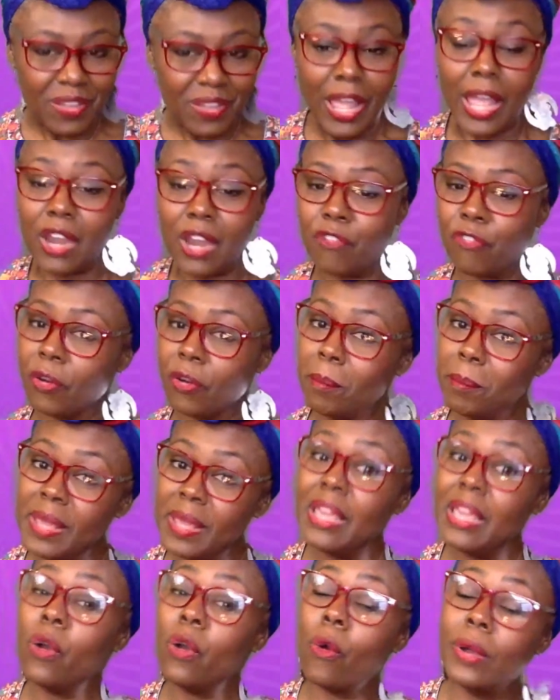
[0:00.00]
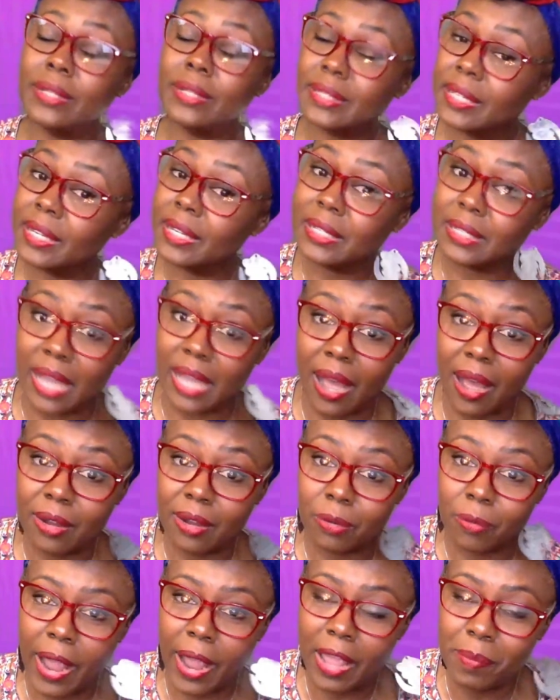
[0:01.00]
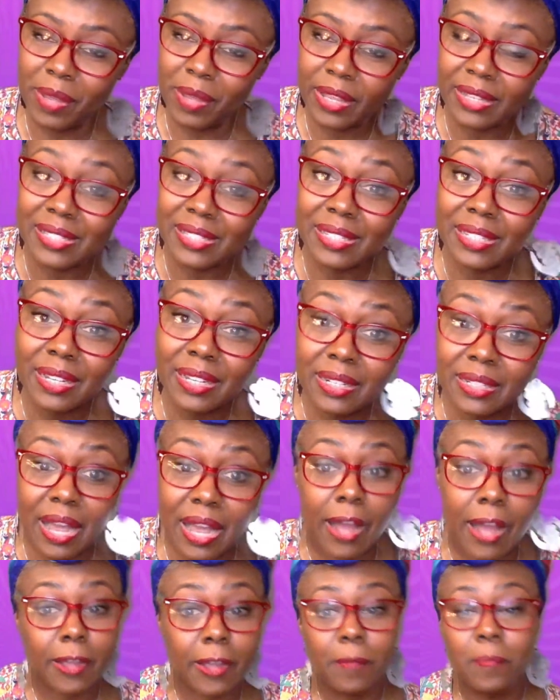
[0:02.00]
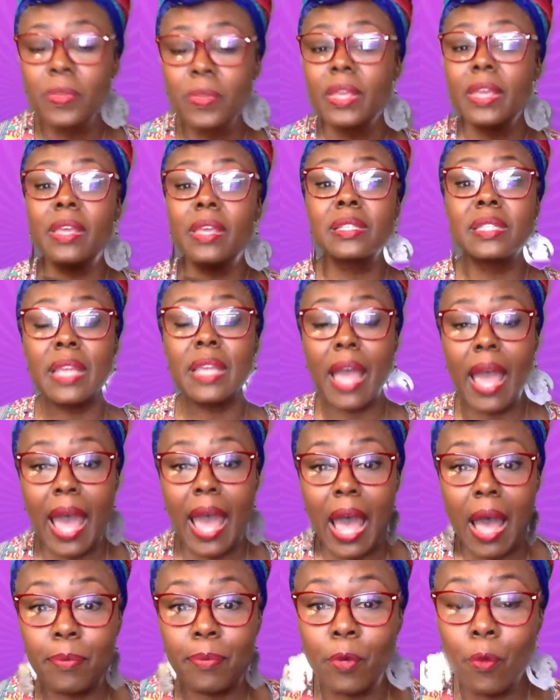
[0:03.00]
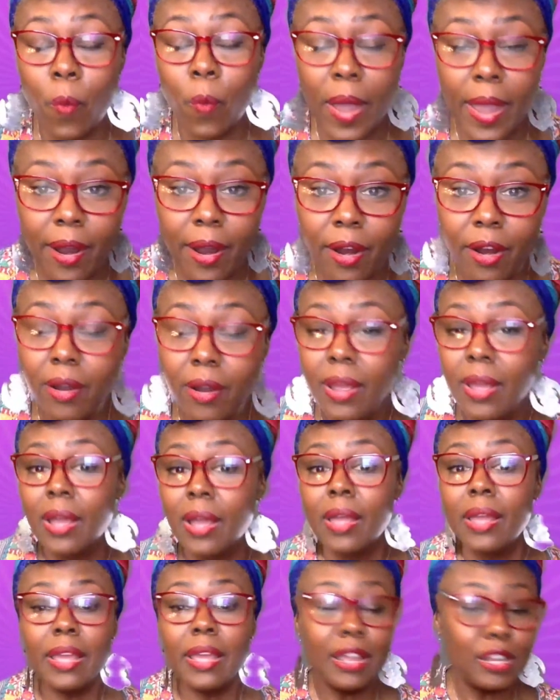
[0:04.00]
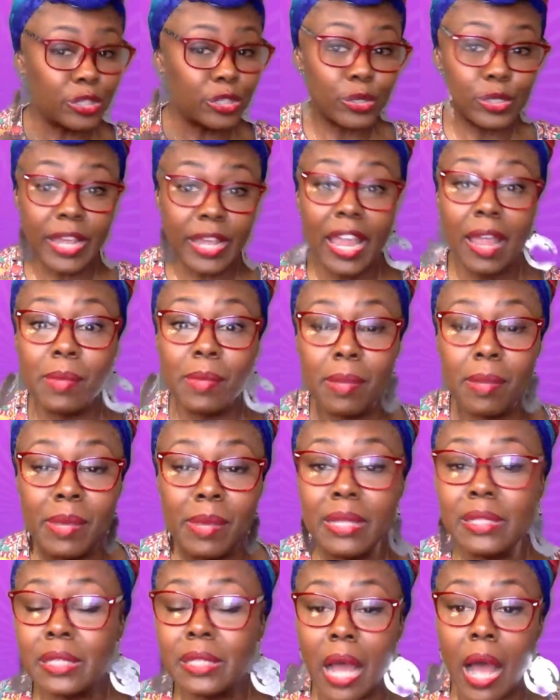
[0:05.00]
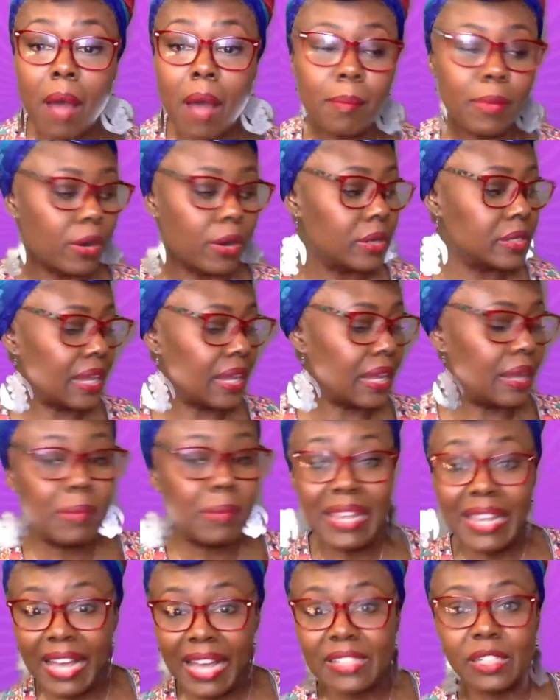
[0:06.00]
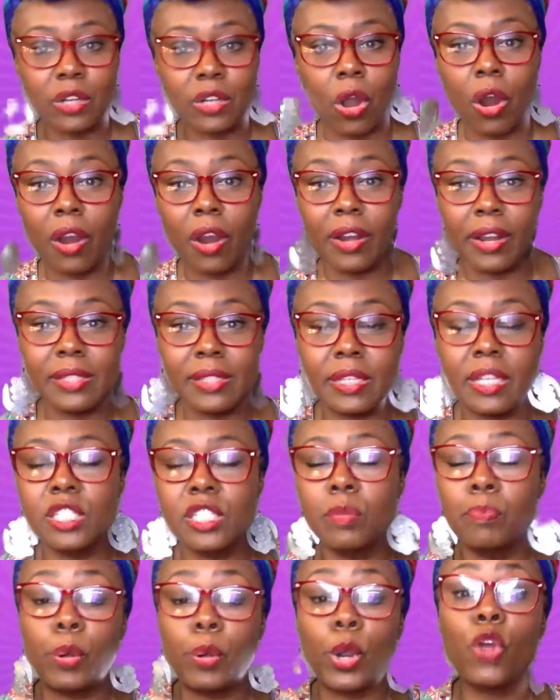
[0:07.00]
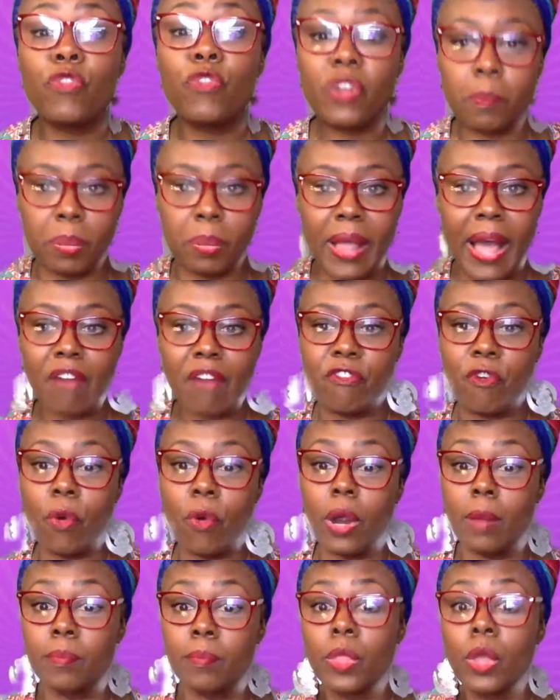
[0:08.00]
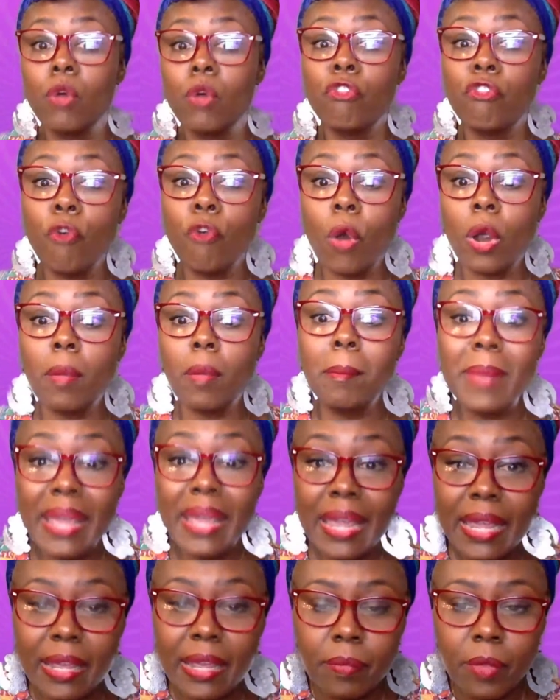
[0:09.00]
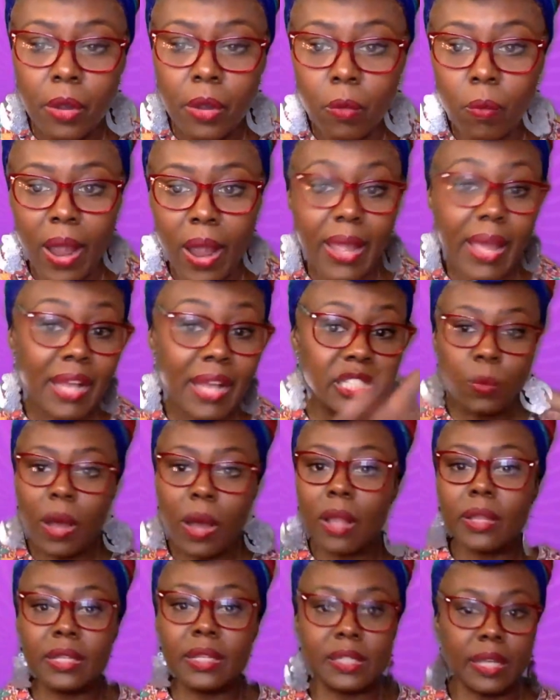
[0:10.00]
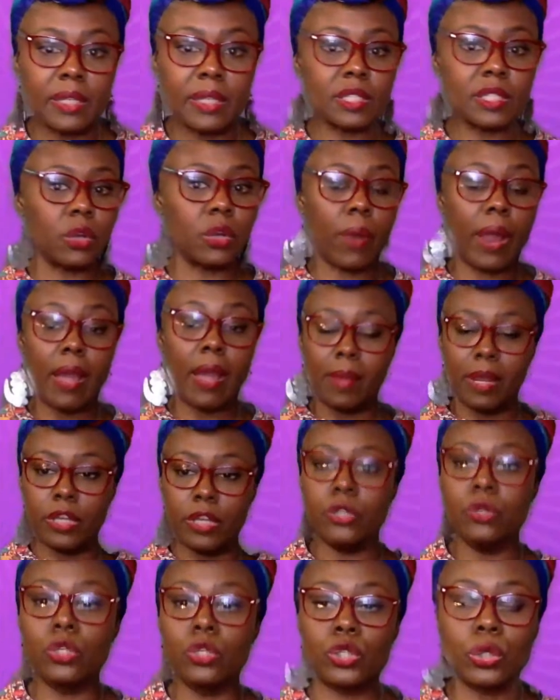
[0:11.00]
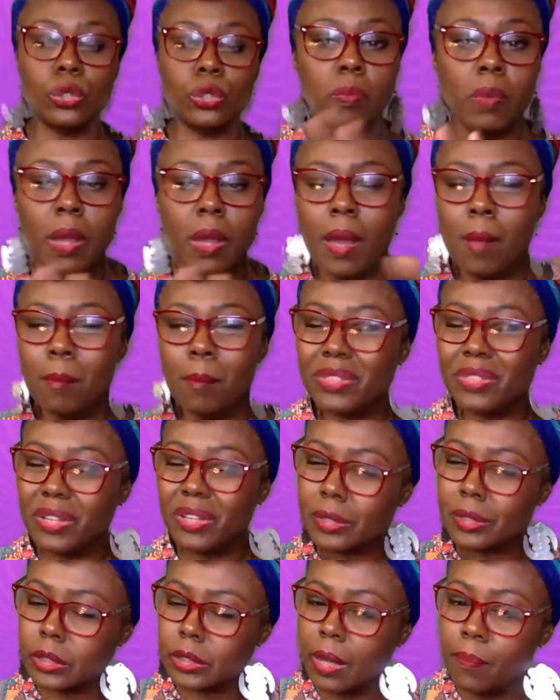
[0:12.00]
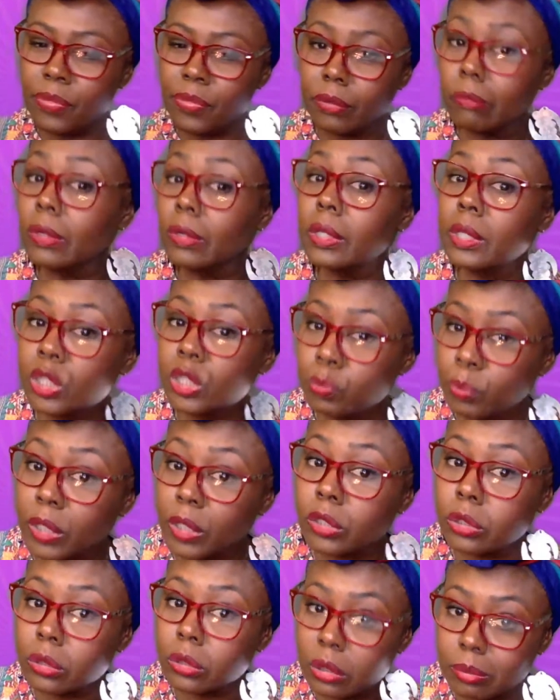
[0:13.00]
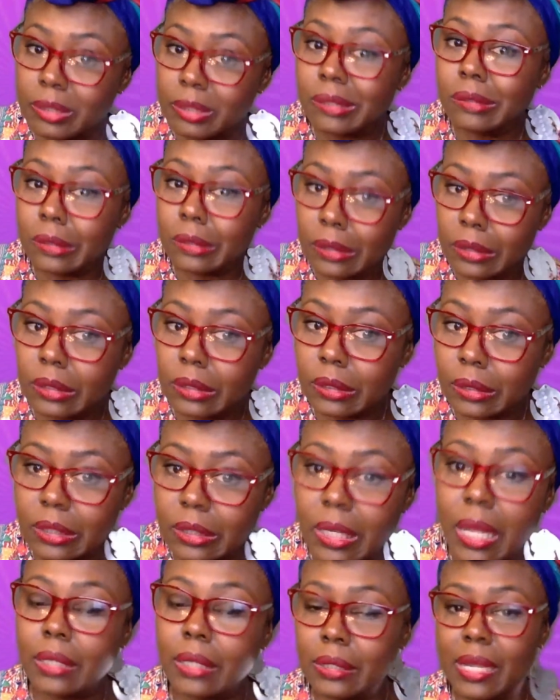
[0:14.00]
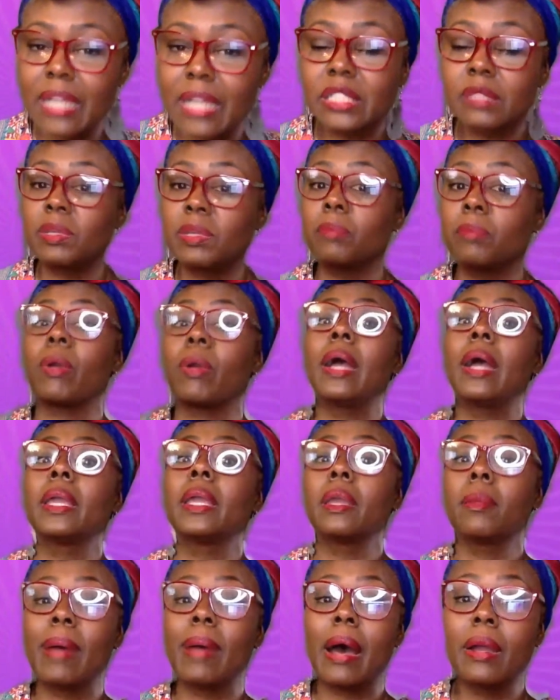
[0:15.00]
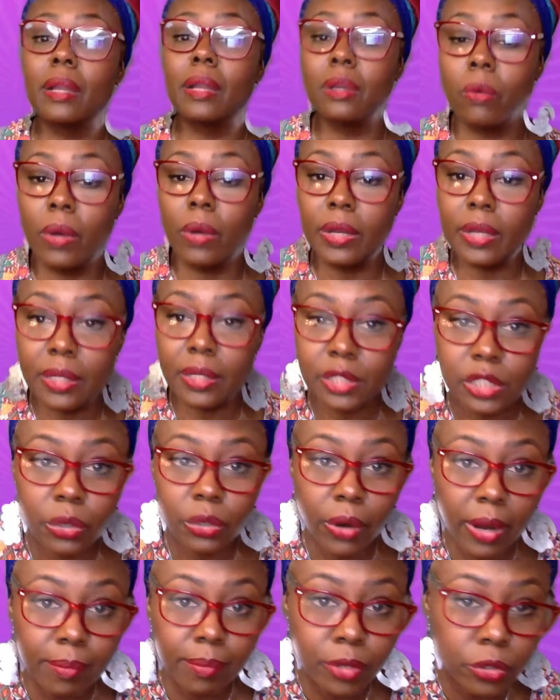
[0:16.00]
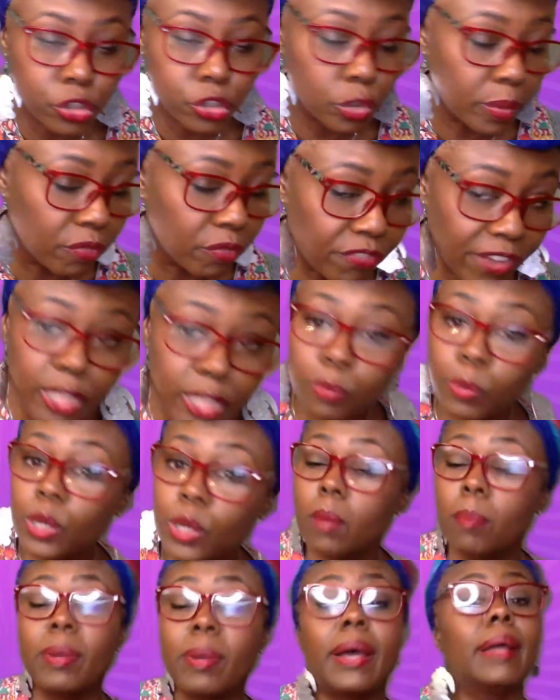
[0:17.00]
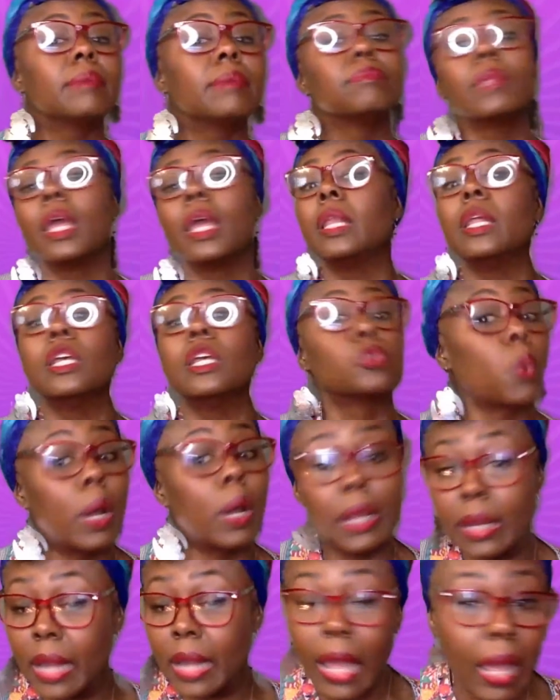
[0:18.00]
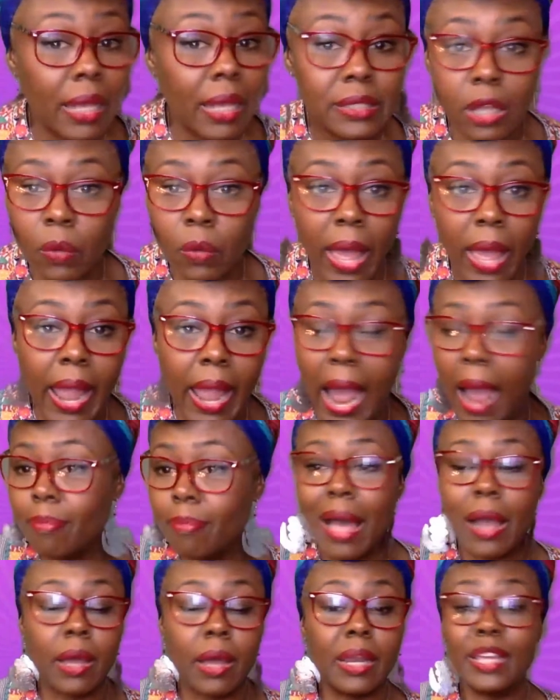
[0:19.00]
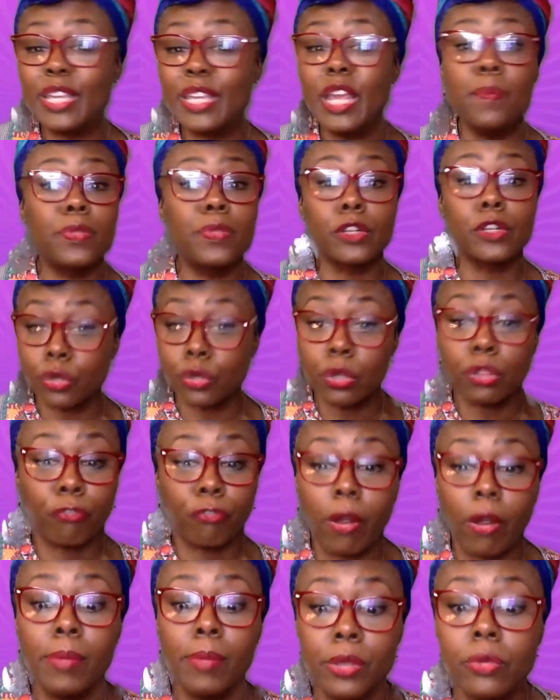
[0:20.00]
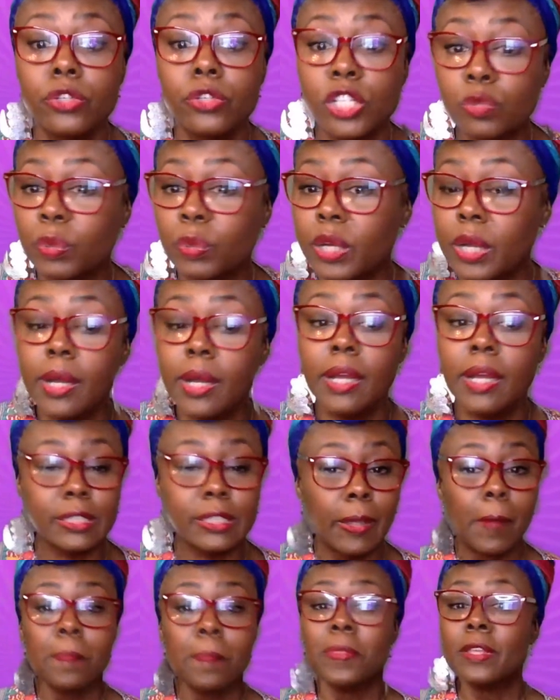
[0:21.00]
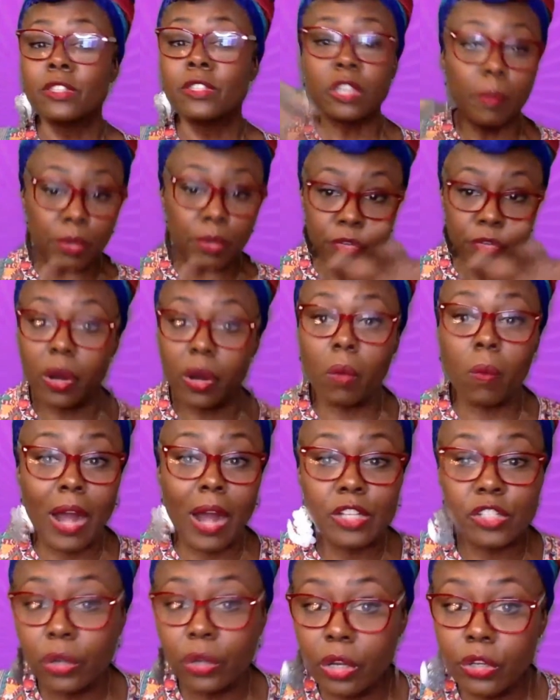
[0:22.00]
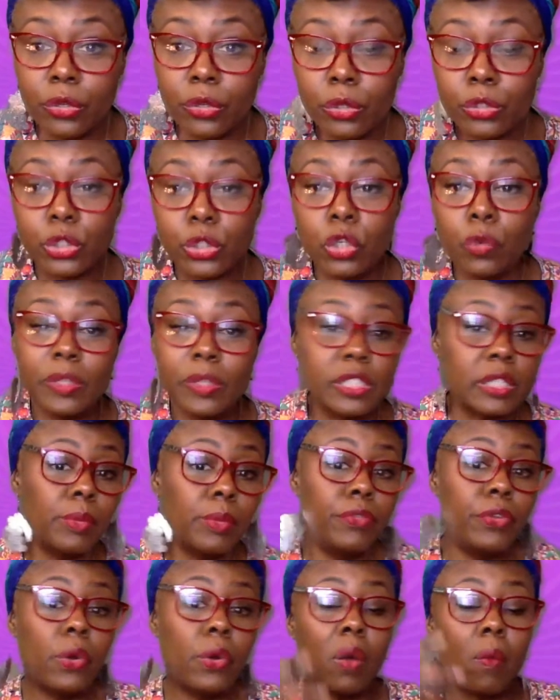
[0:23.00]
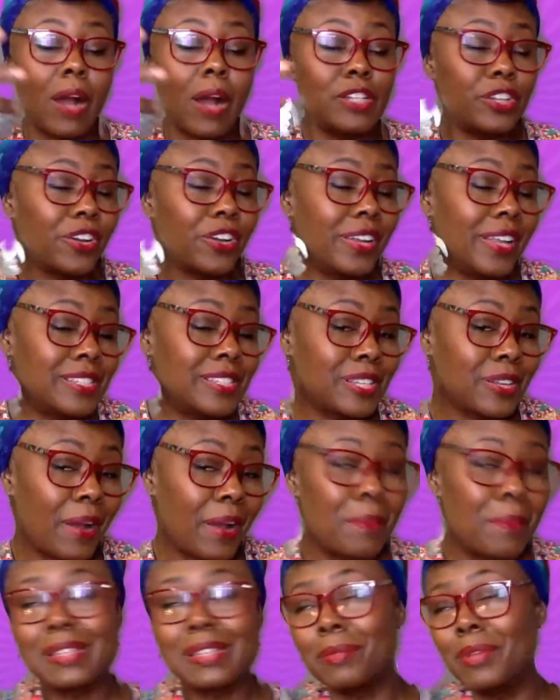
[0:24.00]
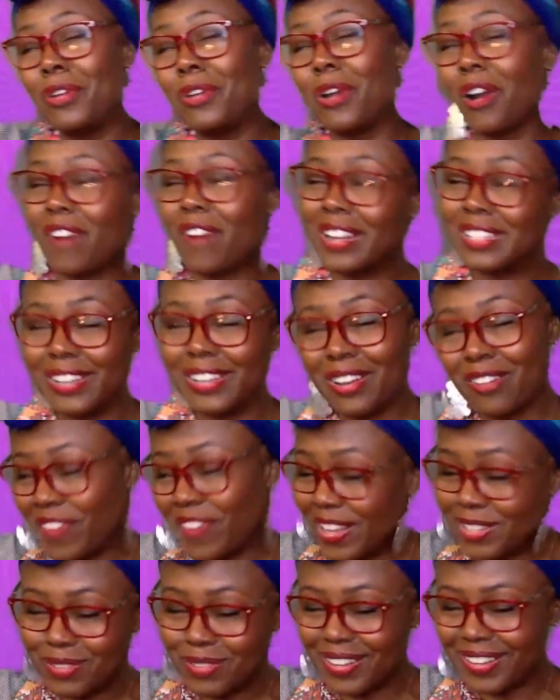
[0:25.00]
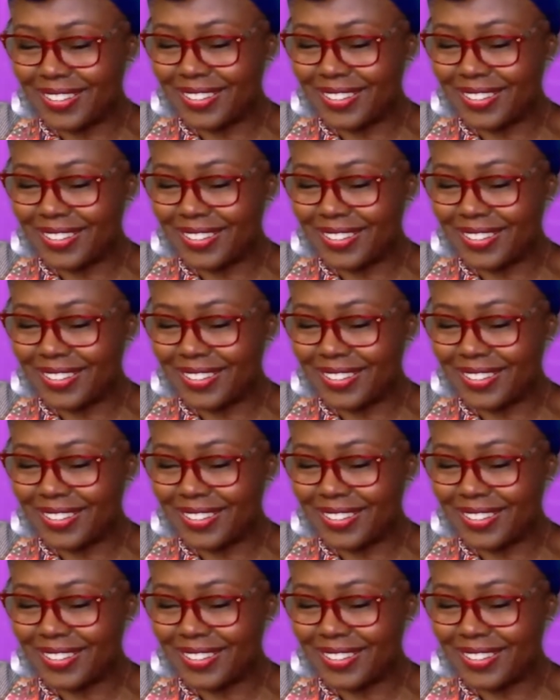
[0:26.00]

And for me on TikTok, right? Because TikTok is the app where entertainment meets commerce. And me as an artist is the perfect platform for me, right? As well as Instagram and YouTube. But there's something really special about TikTok, not to be bragging about it on Instagram, YouTube, and Facebook, but it is what it is, okay? I'm not going to keep the truth from you just because some of you are watching on YouTube and some of you are watching on Instagram and some of you are watching on Facebook.